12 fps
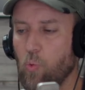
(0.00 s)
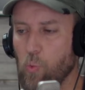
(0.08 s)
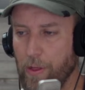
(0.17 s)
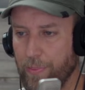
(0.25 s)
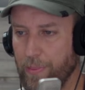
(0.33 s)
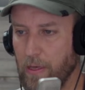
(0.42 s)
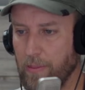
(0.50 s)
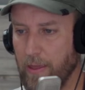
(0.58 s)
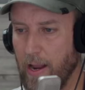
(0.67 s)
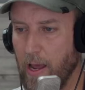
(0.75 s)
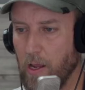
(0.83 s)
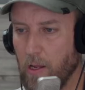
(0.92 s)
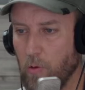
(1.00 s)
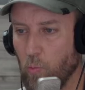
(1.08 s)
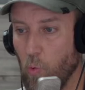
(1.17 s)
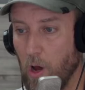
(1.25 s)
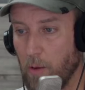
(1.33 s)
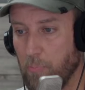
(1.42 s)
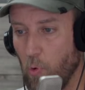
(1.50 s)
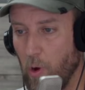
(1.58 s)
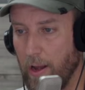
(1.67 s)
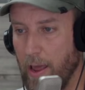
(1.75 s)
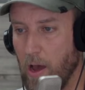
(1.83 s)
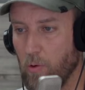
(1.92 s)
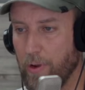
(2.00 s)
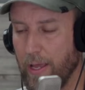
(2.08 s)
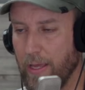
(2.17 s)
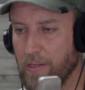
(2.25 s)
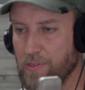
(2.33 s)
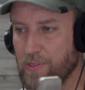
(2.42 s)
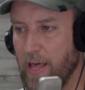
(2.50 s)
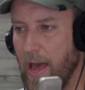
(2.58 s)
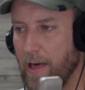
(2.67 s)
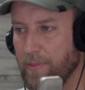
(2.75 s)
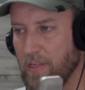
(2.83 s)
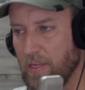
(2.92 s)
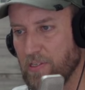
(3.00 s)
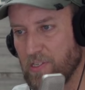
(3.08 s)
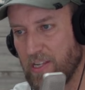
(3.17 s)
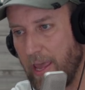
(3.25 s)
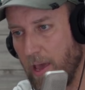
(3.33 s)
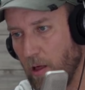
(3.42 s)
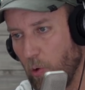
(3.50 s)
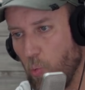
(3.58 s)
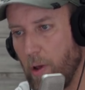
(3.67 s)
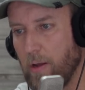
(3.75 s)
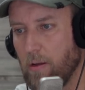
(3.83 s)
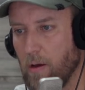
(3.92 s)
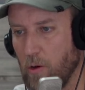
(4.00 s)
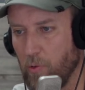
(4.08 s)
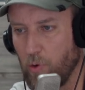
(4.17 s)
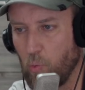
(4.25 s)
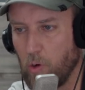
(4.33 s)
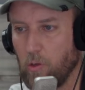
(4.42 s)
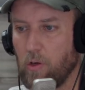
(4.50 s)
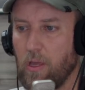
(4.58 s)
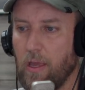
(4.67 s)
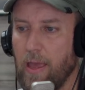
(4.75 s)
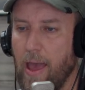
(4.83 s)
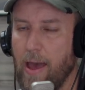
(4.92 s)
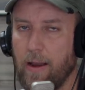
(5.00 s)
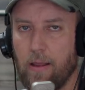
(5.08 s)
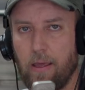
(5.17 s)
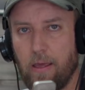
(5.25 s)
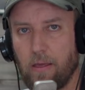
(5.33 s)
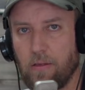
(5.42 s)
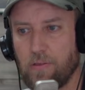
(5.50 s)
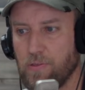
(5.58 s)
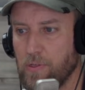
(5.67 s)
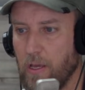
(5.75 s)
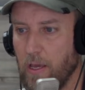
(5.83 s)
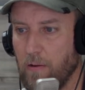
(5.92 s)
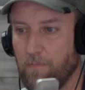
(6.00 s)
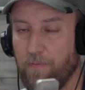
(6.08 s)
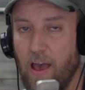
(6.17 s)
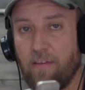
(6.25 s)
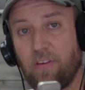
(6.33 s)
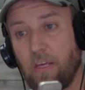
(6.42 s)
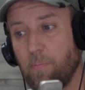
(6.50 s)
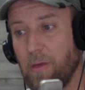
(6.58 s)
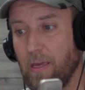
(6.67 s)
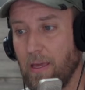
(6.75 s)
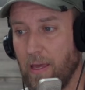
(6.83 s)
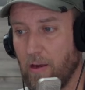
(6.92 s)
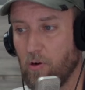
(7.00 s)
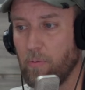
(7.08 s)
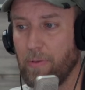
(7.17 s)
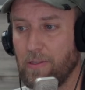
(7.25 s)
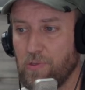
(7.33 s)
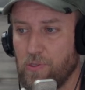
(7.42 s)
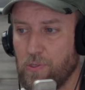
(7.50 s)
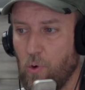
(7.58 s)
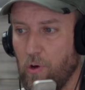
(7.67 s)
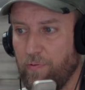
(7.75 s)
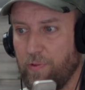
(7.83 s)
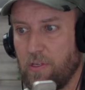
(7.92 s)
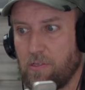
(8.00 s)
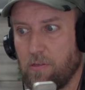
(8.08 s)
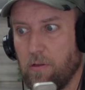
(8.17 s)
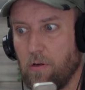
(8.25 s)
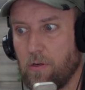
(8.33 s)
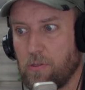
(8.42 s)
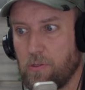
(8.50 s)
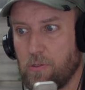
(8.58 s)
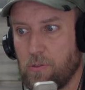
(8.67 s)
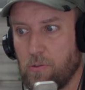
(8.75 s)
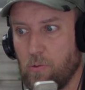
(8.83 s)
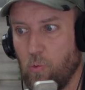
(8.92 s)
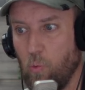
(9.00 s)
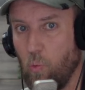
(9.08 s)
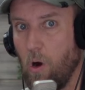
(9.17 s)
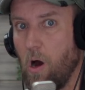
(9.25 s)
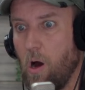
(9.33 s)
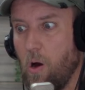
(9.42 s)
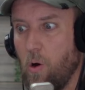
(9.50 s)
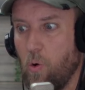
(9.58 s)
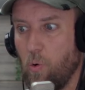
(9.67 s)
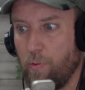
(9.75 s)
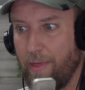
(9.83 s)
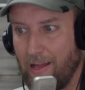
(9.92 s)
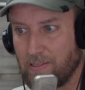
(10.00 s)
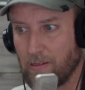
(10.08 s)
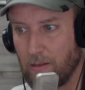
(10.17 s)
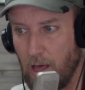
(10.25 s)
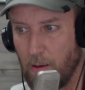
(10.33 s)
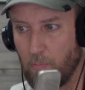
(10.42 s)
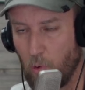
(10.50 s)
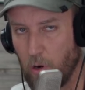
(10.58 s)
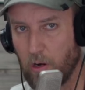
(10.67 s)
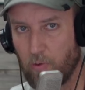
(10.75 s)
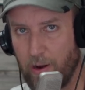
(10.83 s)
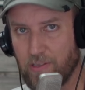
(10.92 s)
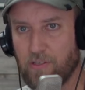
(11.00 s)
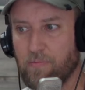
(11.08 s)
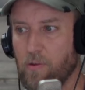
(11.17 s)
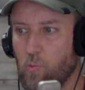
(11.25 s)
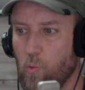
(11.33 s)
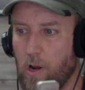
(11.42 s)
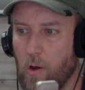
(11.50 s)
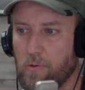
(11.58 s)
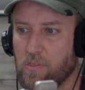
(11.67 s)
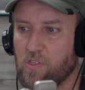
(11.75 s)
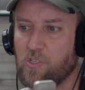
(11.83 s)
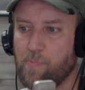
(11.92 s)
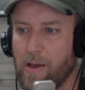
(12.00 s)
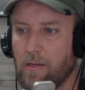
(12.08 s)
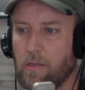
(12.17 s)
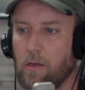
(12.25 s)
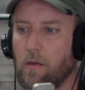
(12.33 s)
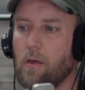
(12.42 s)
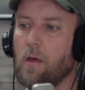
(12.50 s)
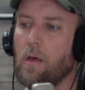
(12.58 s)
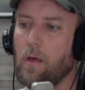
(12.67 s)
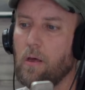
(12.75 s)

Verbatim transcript: One thing that I want to point out is that the scale window that we're looking at is in 5 dB increments. So if this looks, whoa, that's a lot more aggressive than what I was expecting,